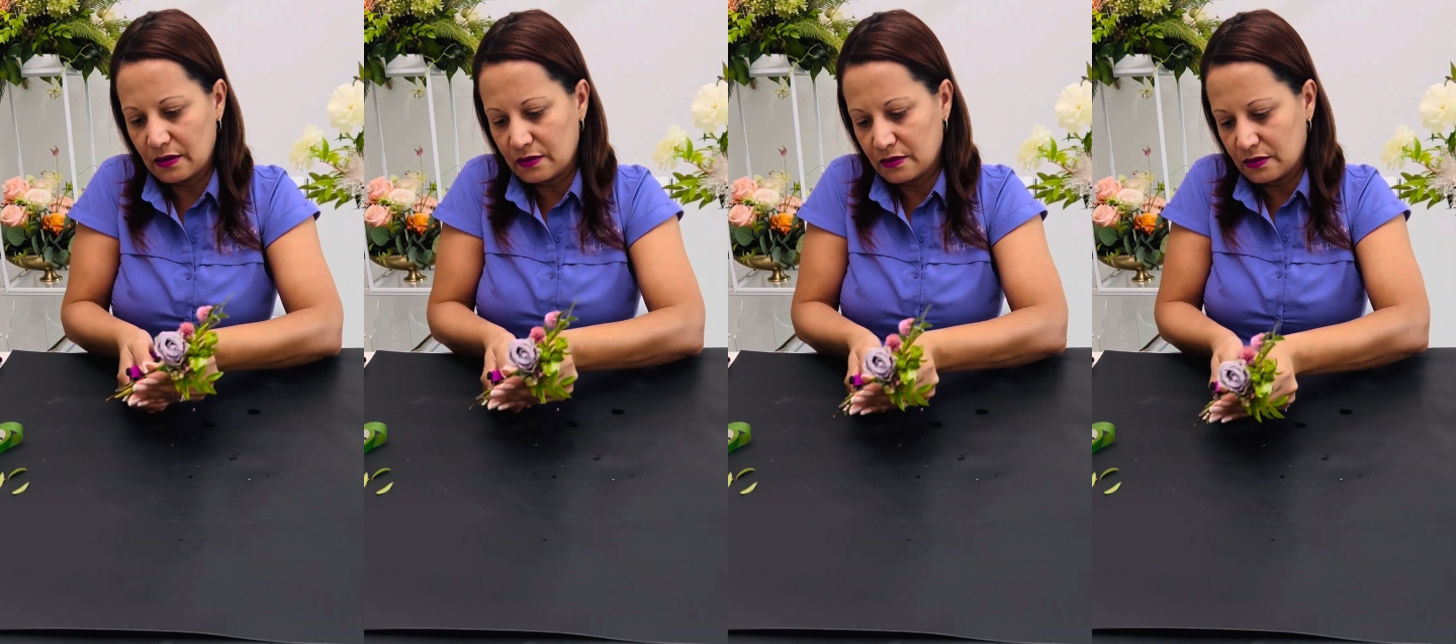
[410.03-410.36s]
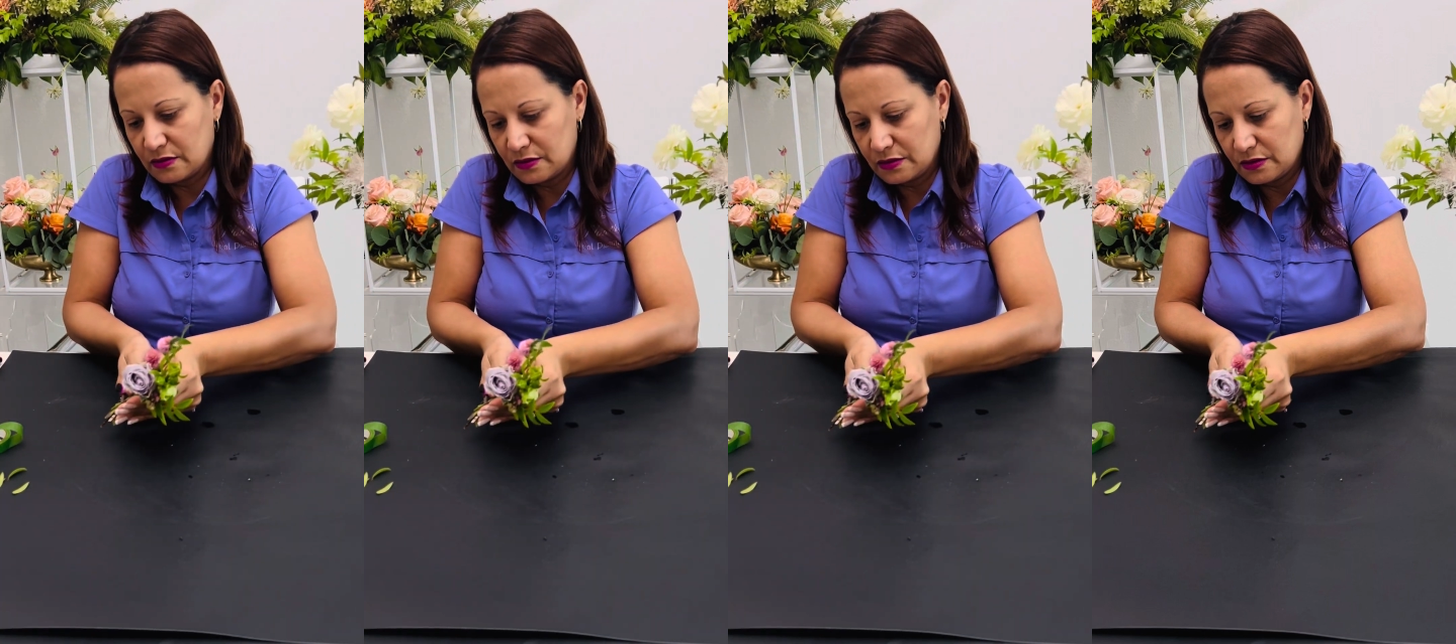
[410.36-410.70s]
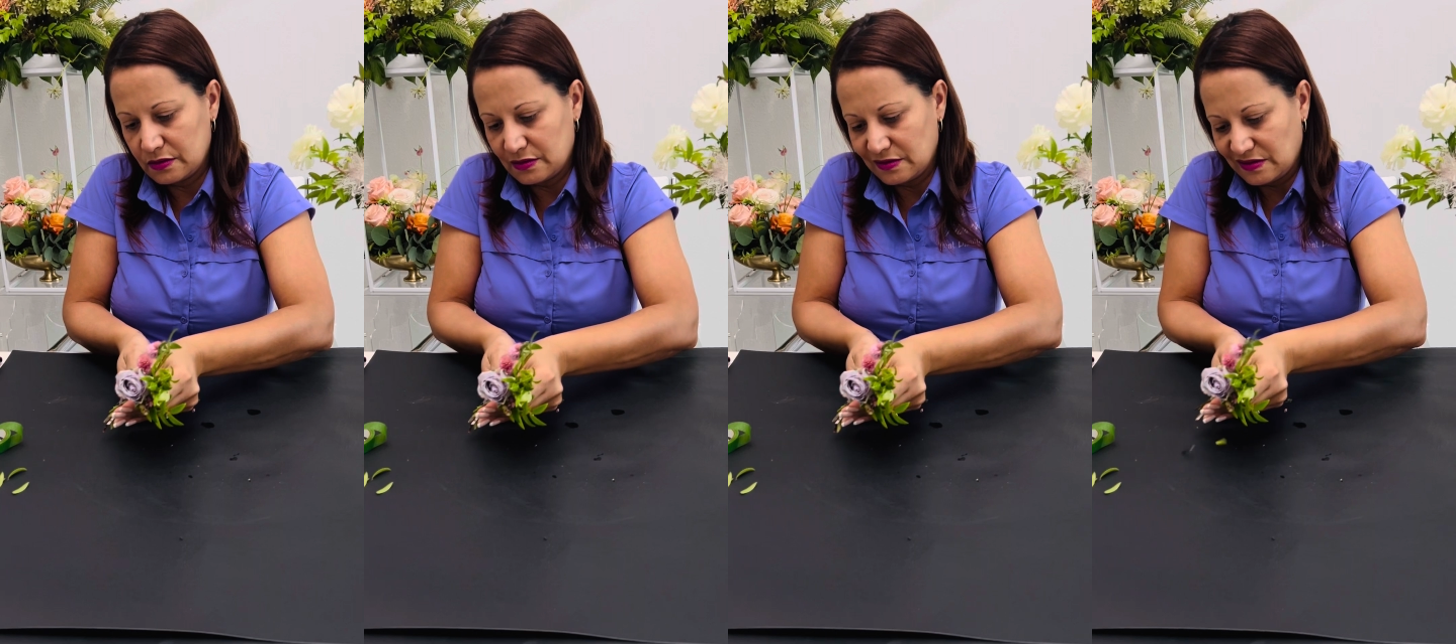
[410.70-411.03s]
cut,
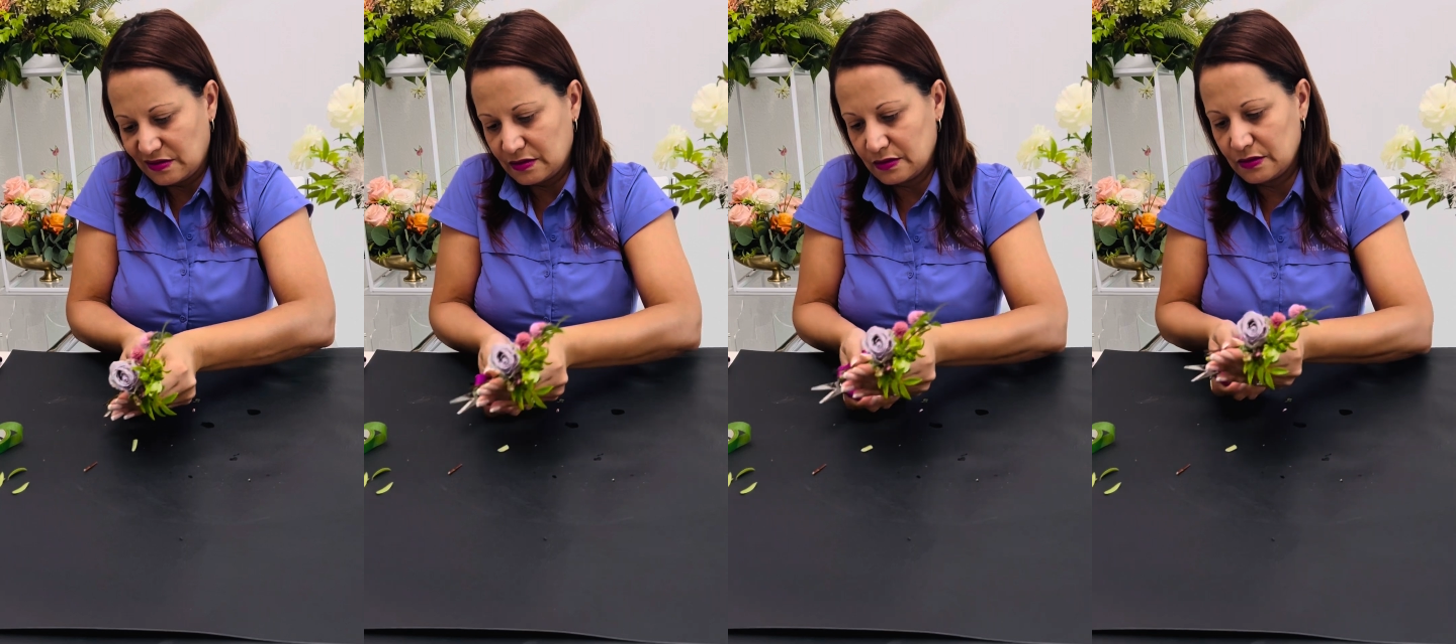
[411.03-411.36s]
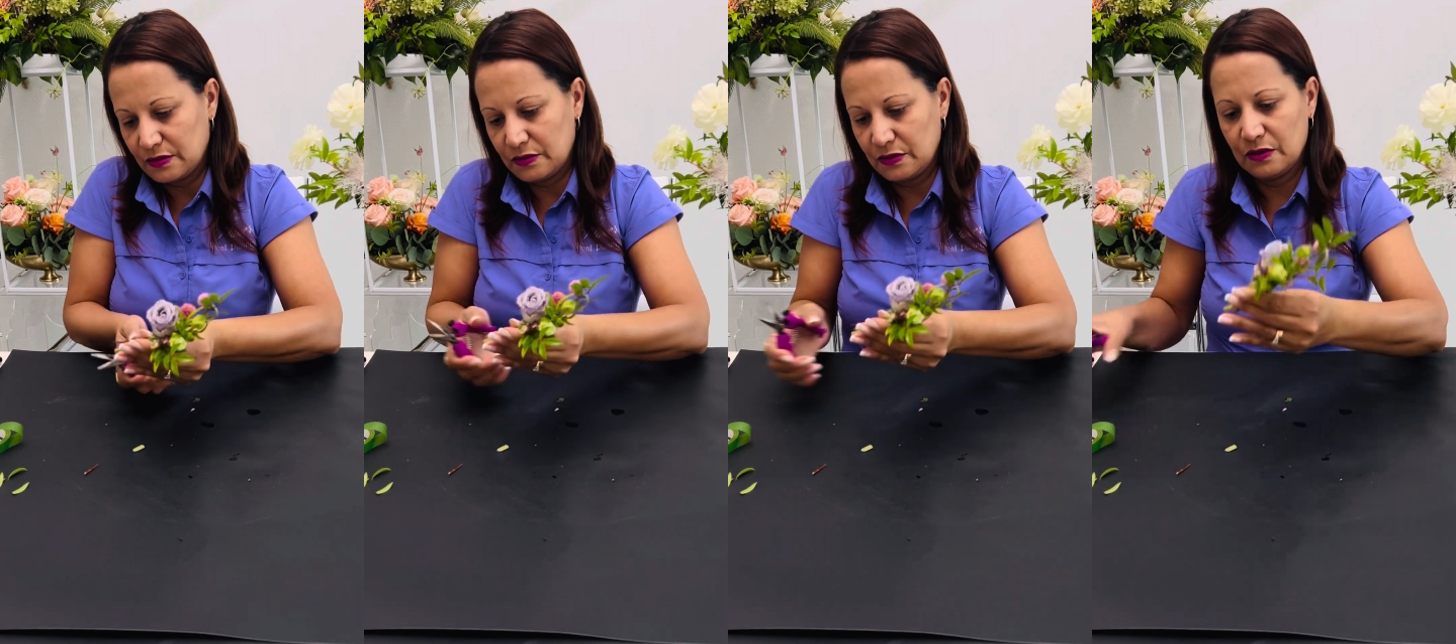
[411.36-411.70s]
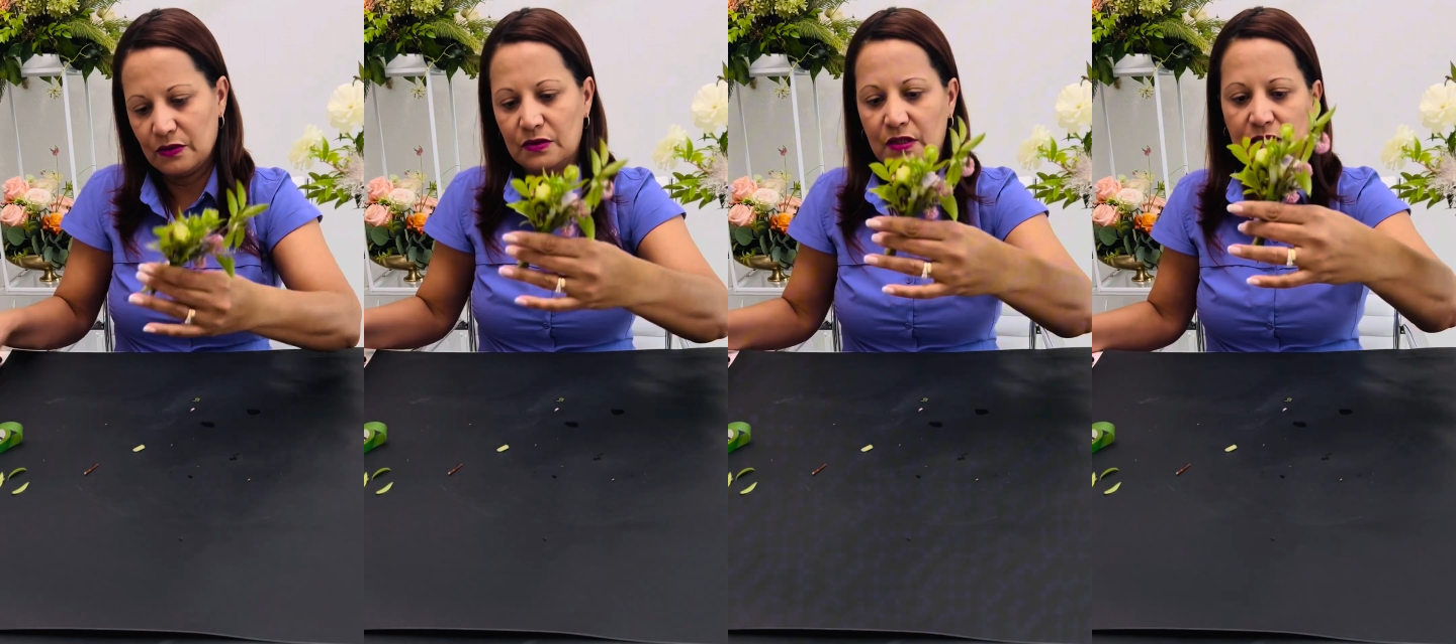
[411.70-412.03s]
you know,
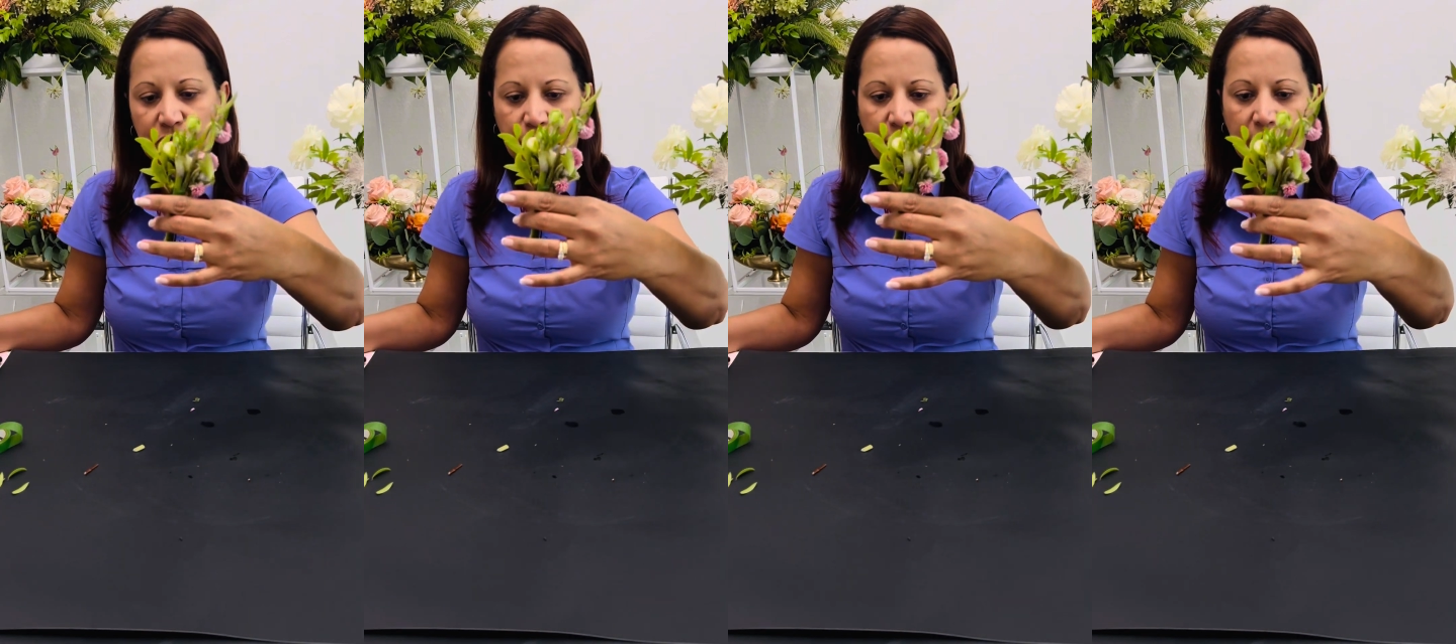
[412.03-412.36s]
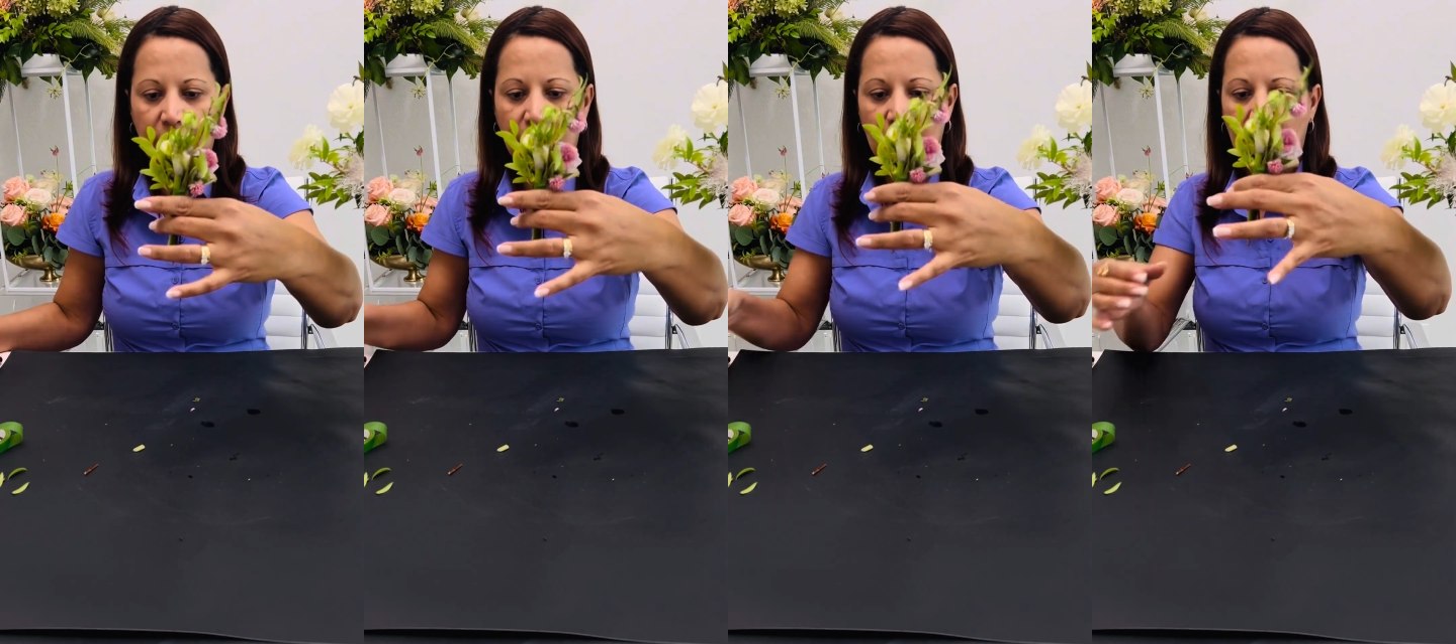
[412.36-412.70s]
this part.